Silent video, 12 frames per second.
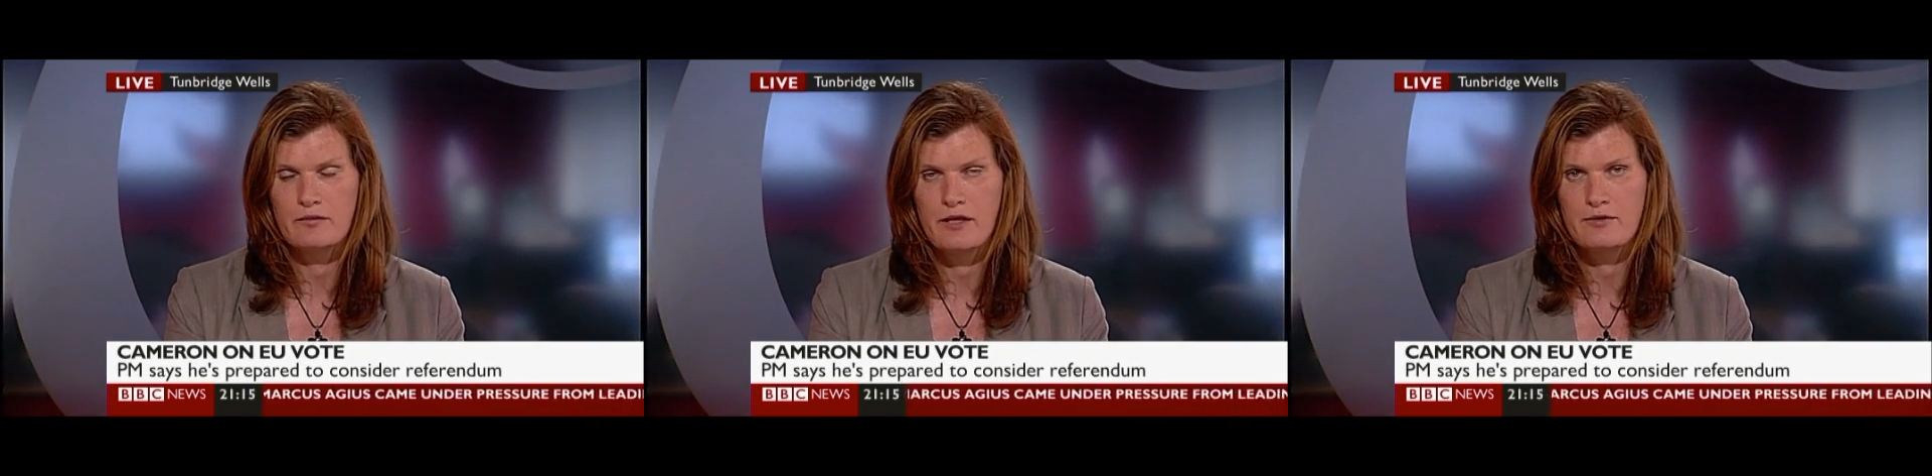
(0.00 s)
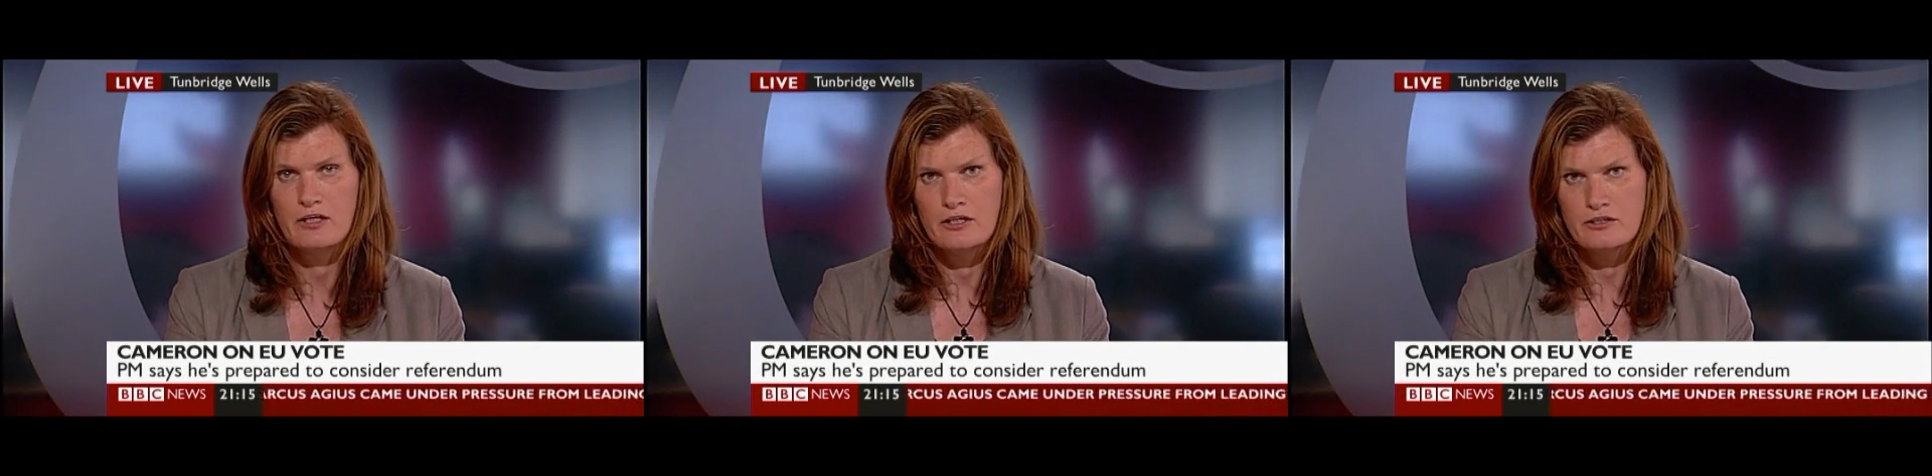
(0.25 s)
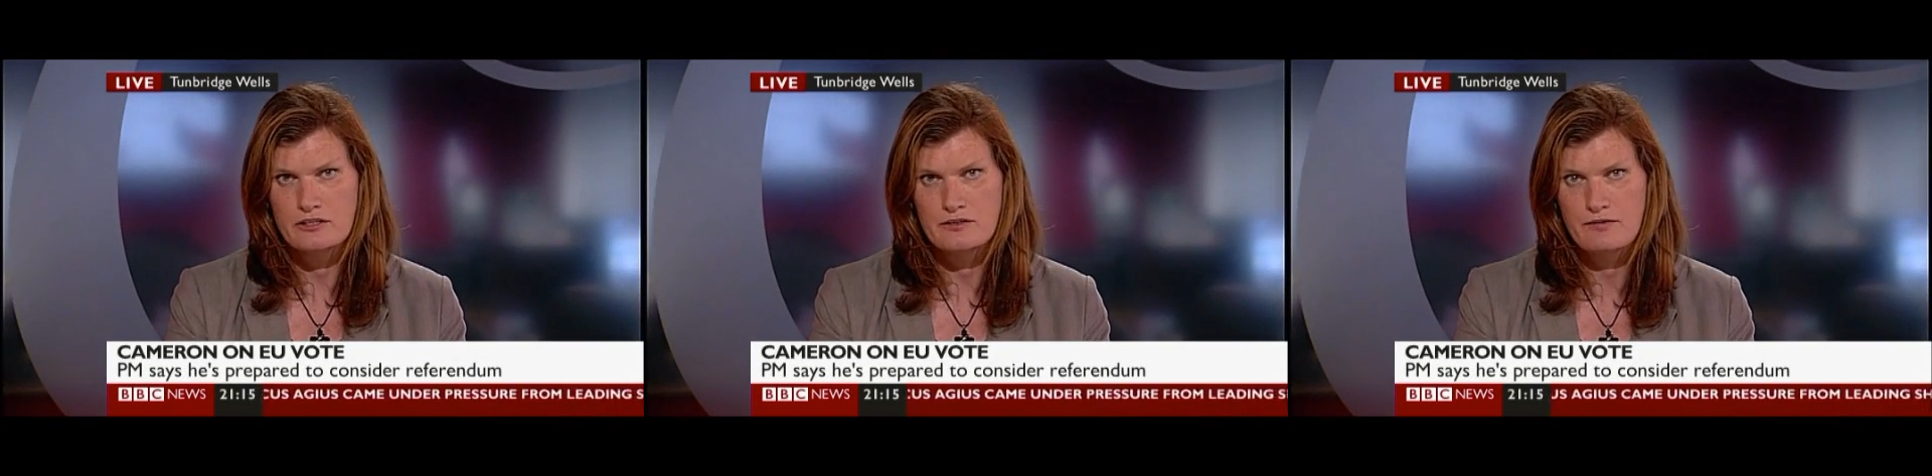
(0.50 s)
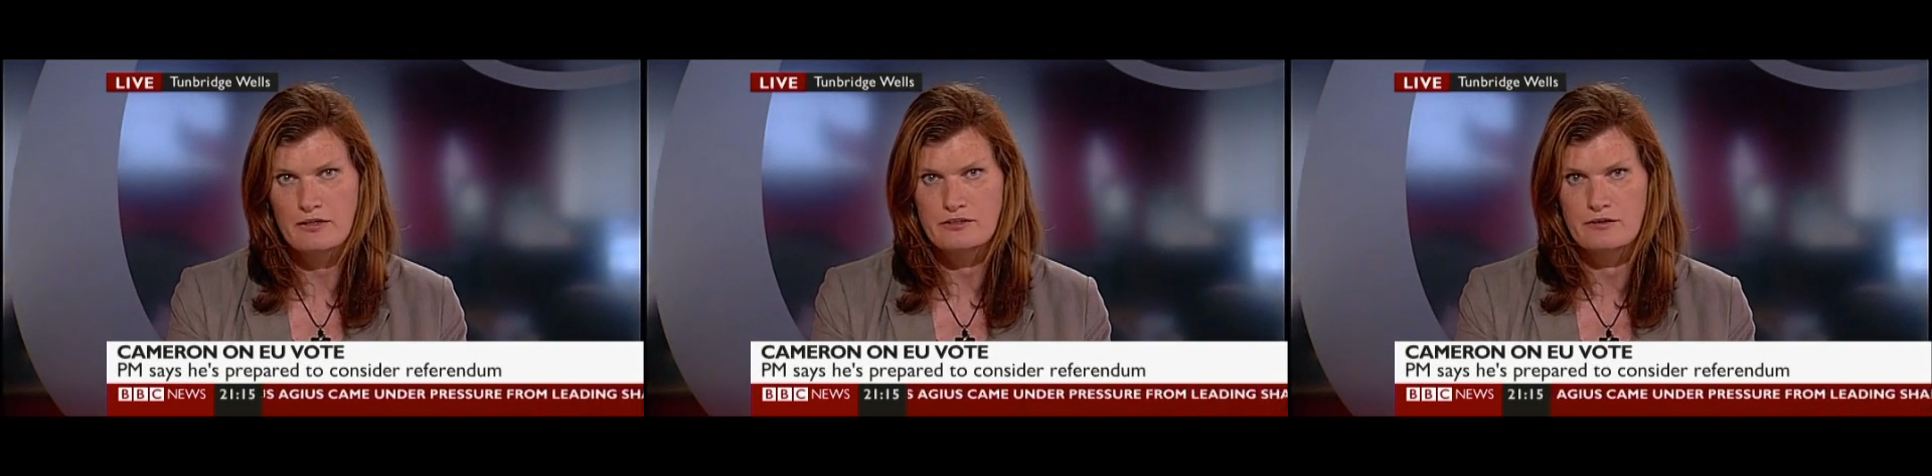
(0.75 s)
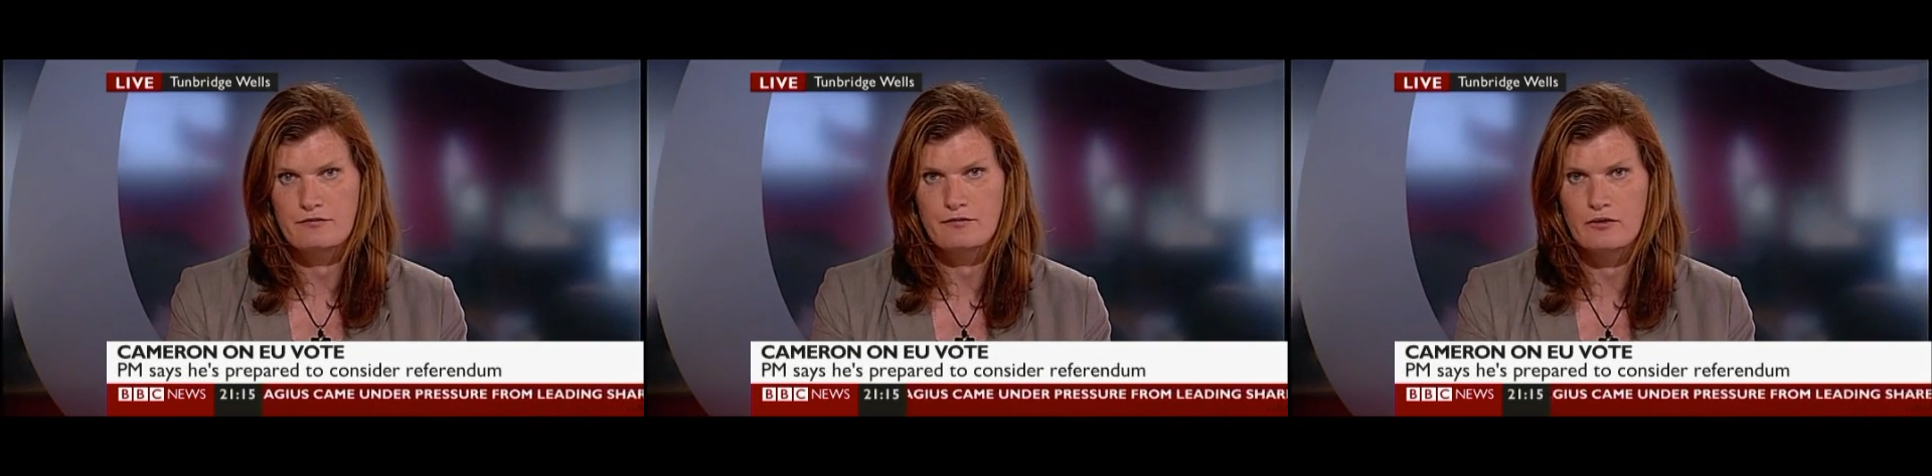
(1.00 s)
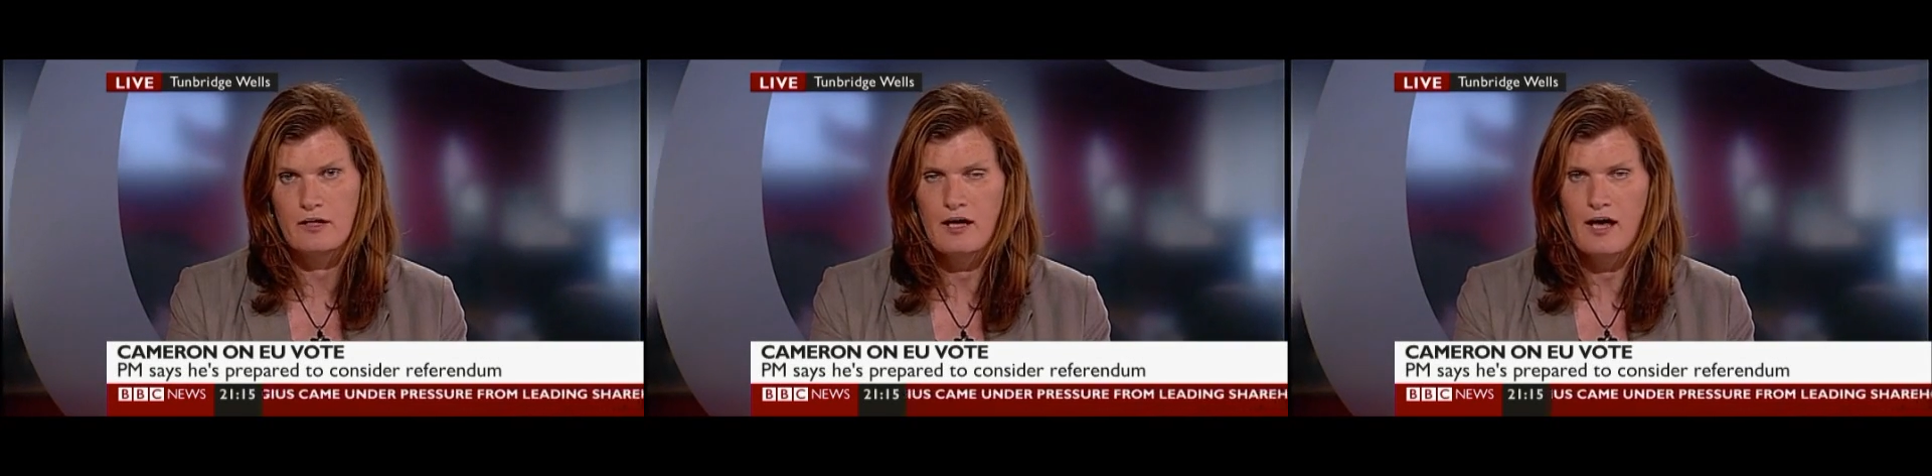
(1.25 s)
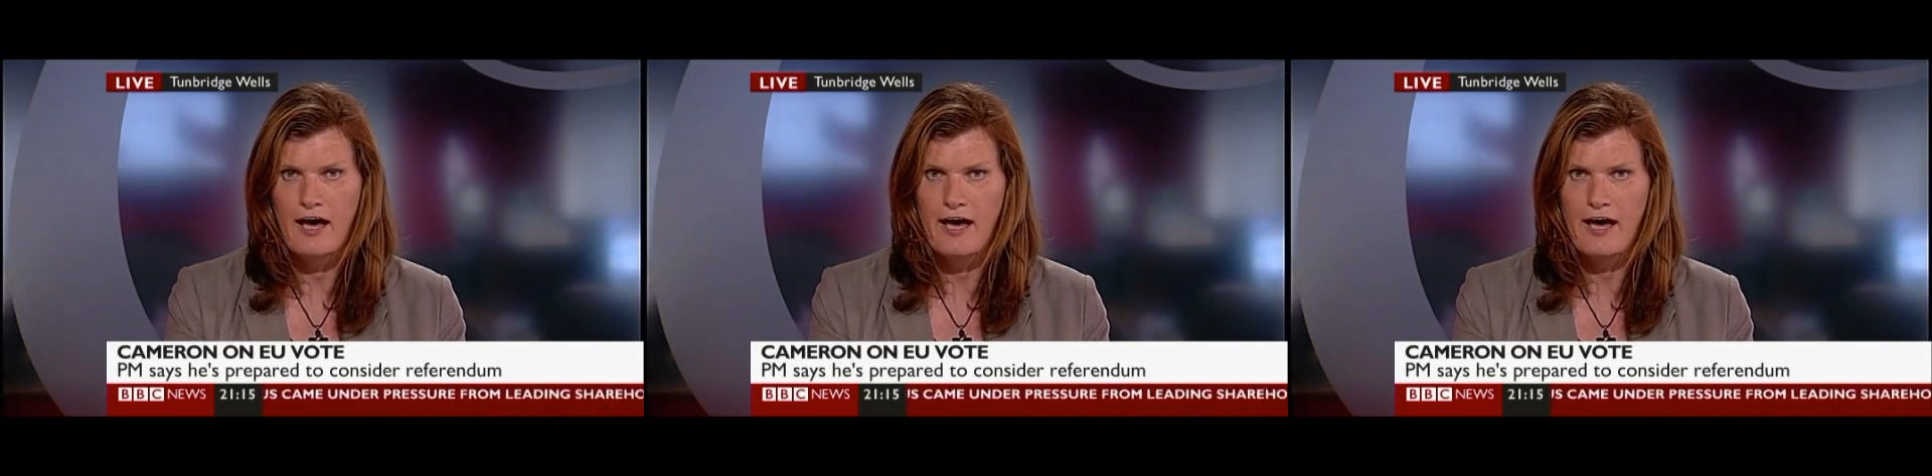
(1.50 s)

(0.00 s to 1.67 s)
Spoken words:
where they just voted for